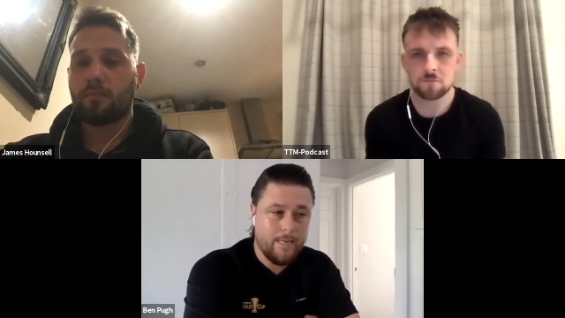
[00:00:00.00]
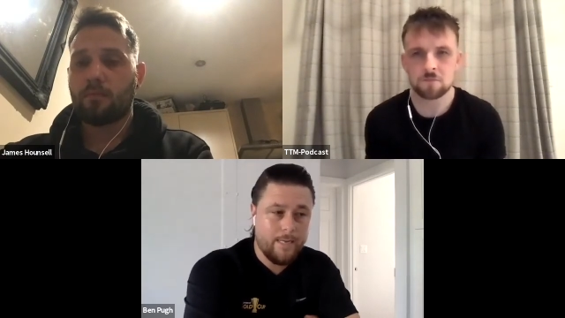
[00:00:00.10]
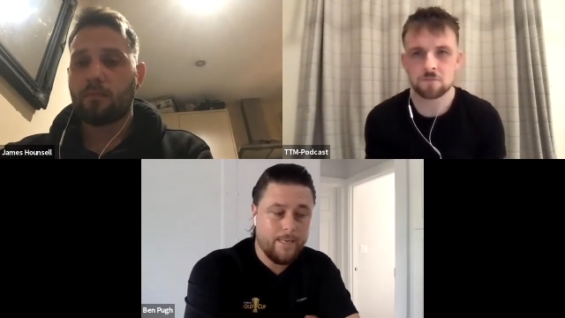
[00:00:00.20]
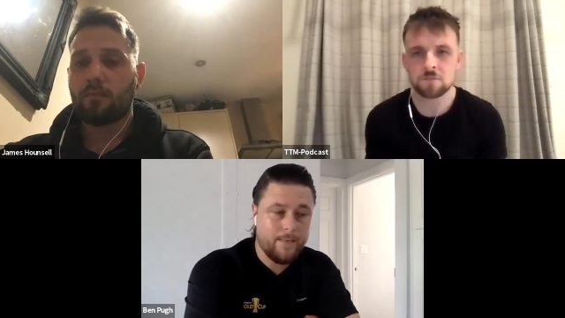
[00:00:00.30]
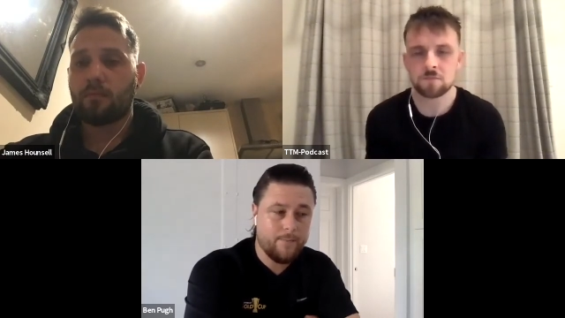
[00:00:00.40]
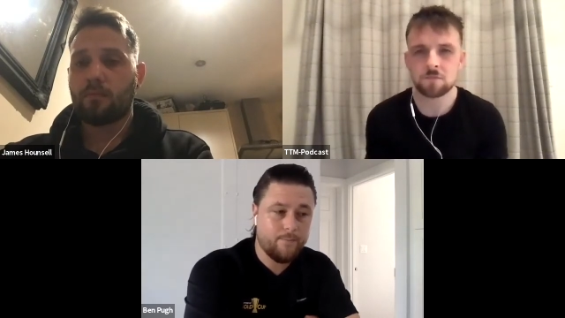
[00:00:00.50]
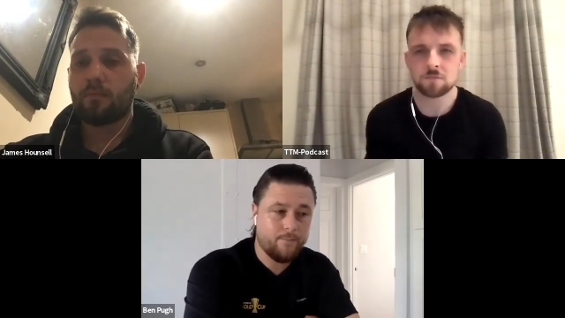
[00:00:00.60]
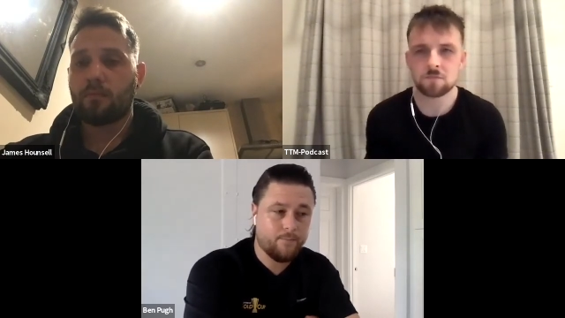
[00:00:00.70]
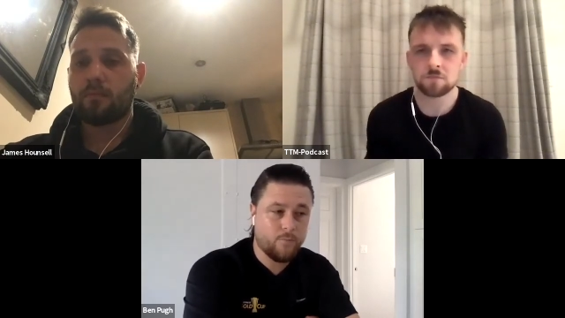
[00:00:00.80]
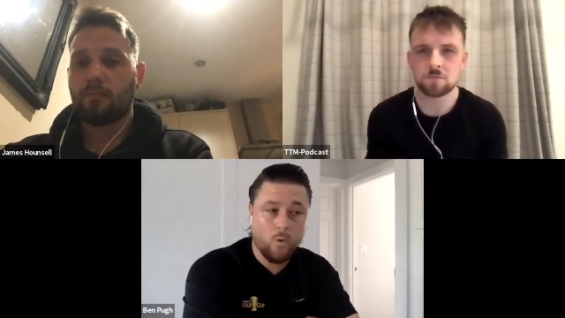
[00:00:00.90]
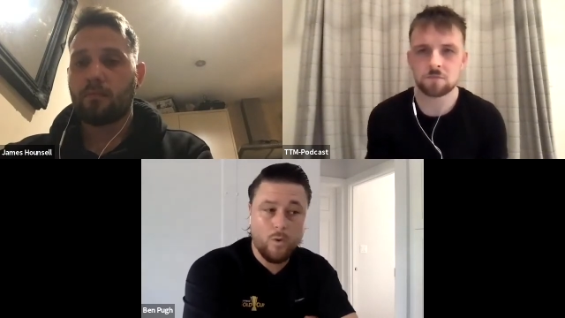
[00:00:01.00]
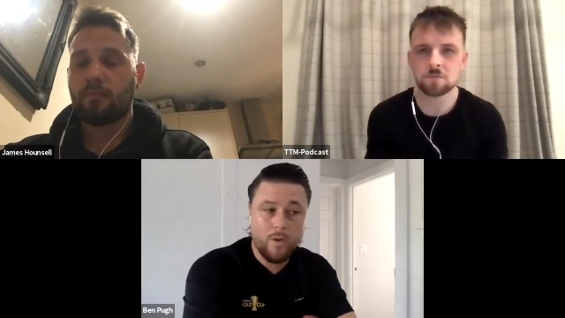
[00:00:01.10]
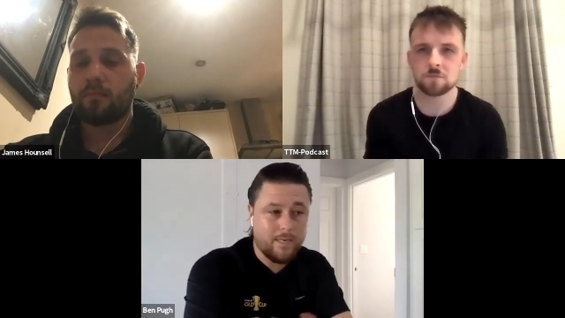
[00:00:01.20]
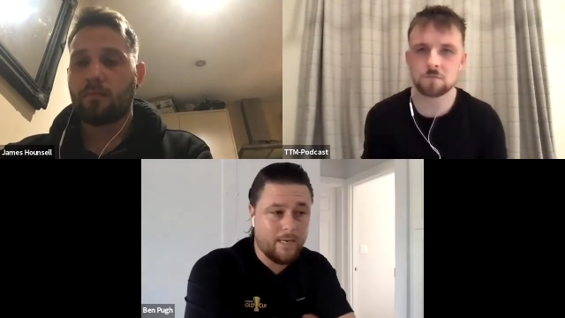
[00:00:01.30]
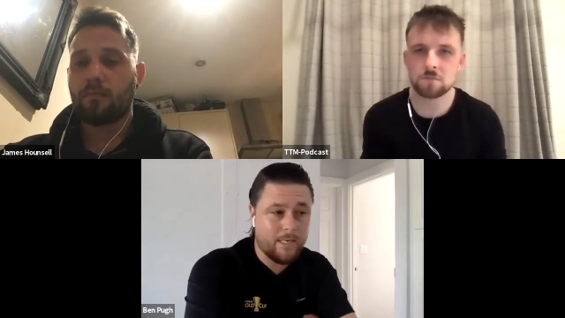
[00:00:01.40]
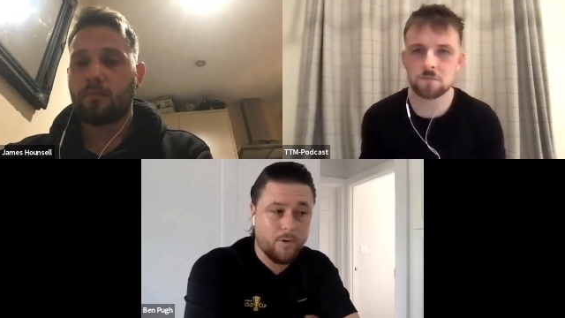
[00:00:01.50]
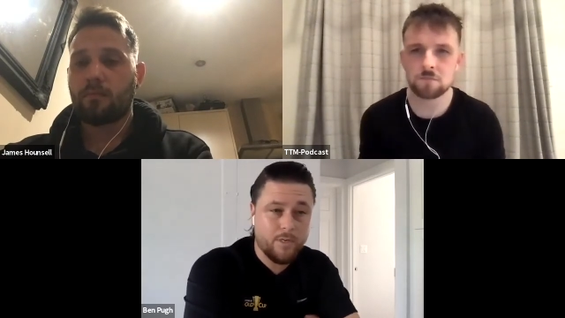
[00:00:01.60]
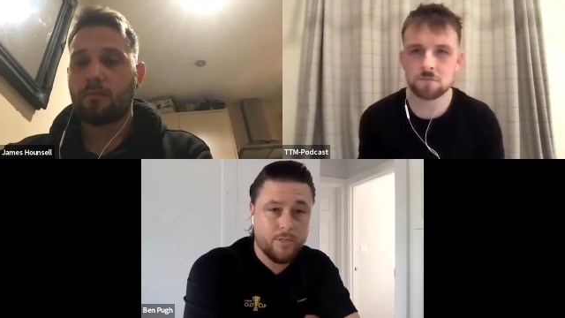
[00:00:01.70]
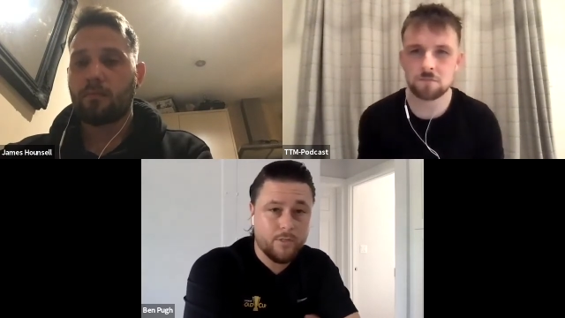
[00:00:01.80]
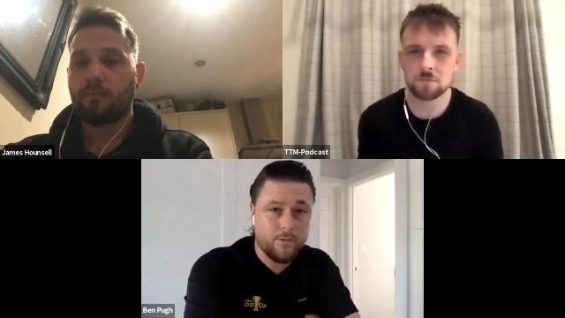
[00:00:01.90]
Speaker 1: um, always had
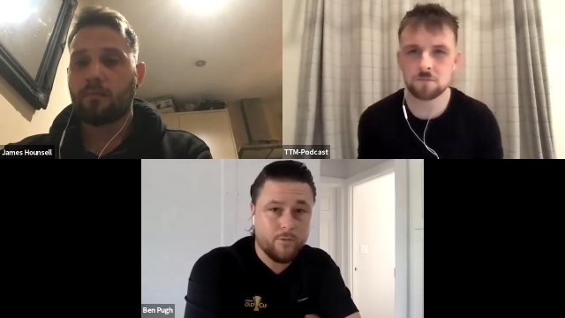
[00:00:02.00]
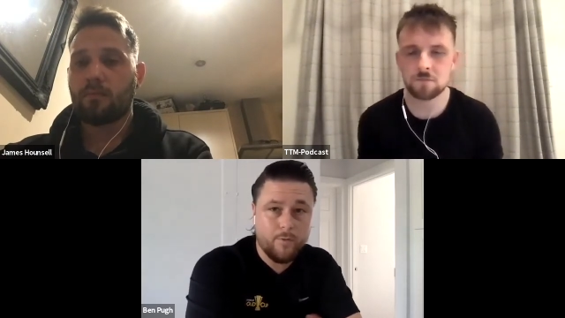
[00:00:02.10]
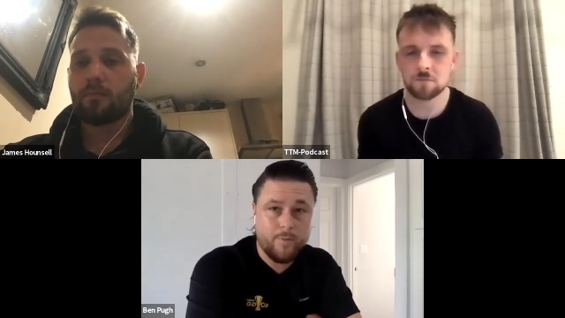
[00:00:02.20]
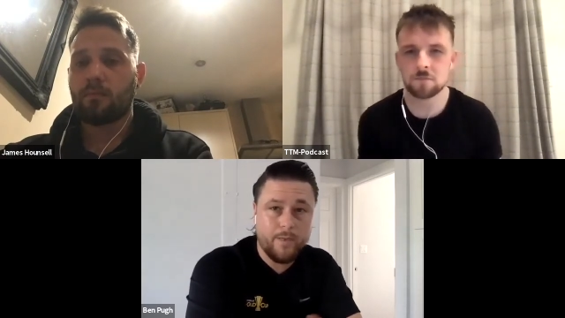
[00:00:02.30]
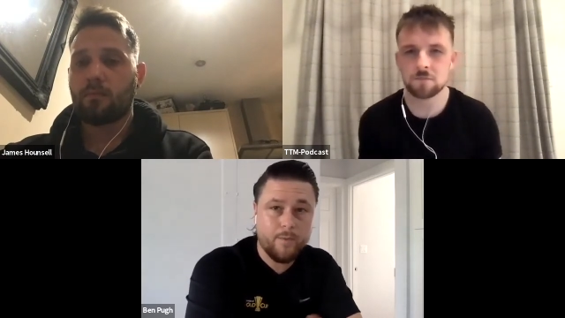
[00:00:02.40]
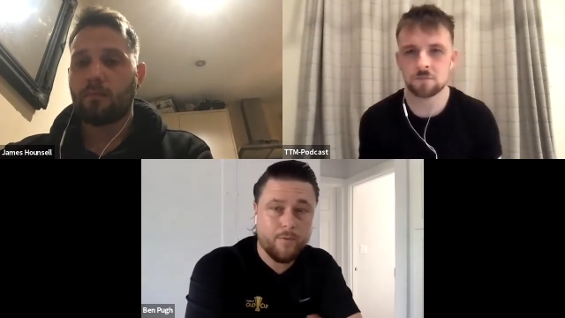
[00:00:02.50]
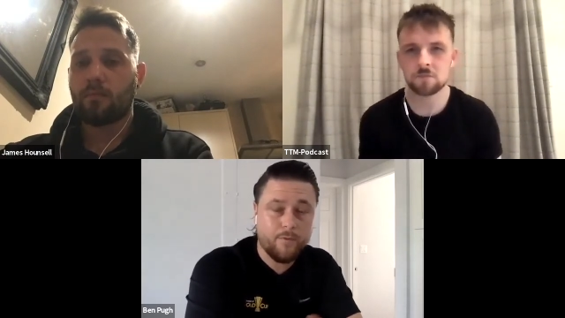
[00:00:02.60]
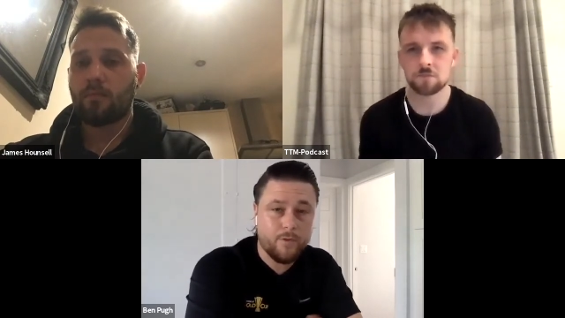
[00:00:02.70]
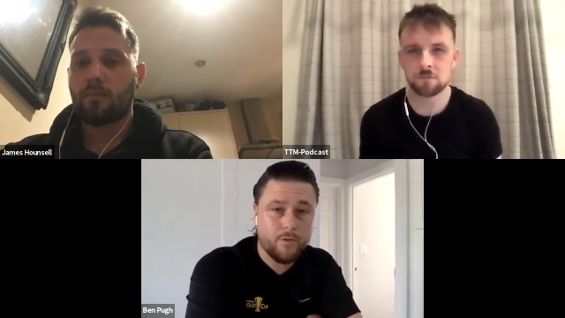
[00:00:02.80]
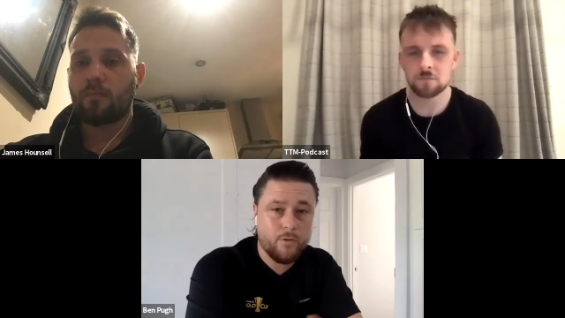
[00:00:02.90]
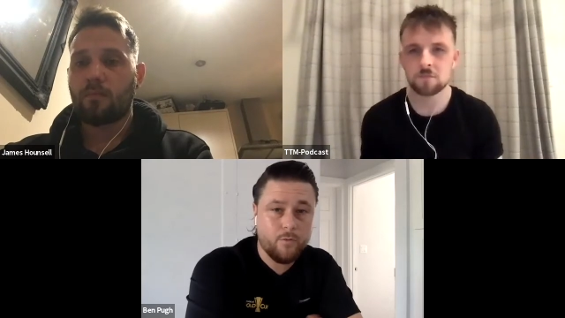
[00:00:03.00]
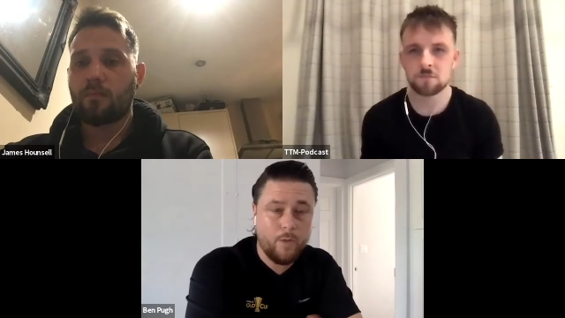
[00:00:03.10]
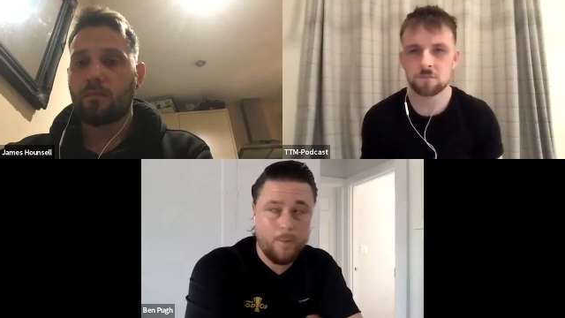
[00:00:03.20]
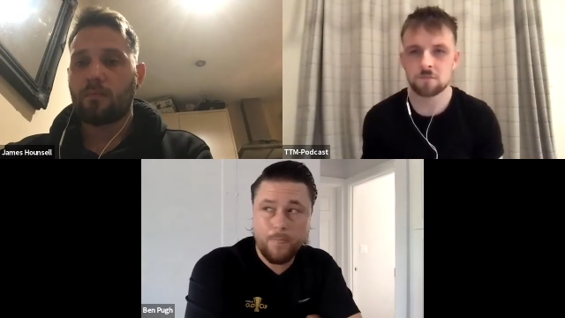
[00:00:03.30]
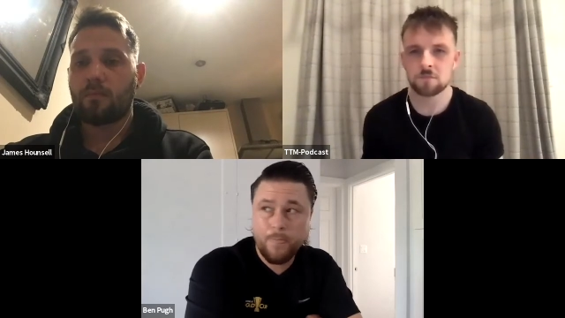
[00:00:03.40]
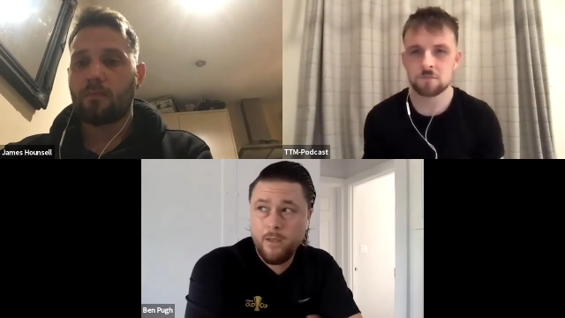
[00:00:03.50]
aspirations of, of, being a professional. But